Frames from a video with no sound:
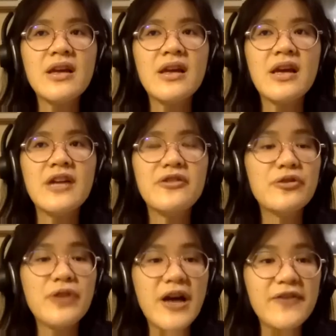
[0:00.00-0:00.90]
And their
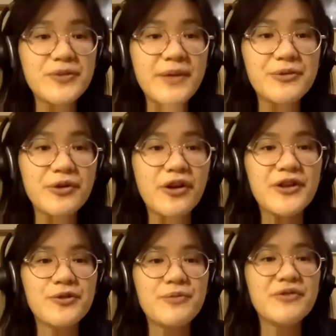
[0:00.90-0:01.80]
lifespans would
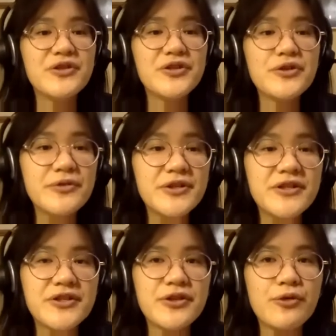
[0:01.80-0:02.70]
also be
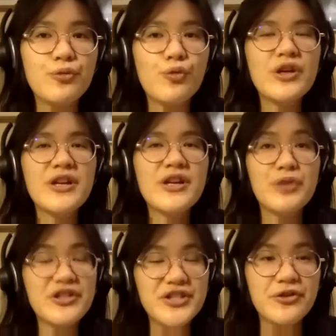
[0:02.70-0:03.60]
reduced. So what we
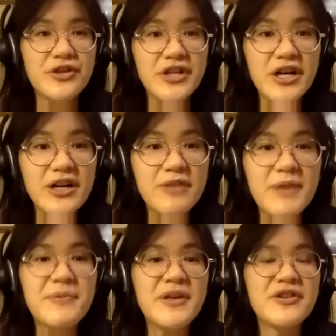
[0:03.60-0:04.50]
consider young
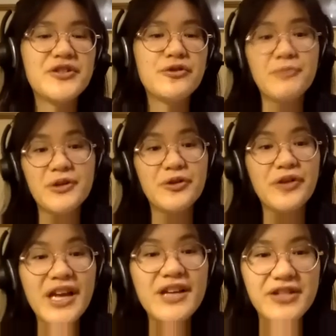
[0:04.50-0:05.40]
may be considered
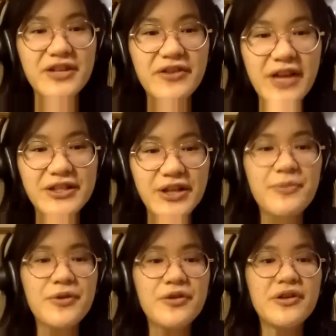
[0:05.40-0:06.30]
middle-aged in that
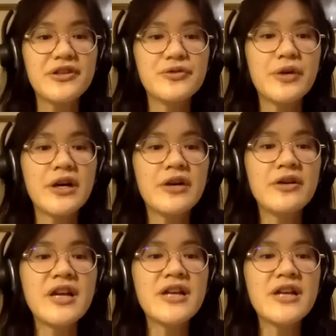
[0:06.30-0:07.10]
time period as well.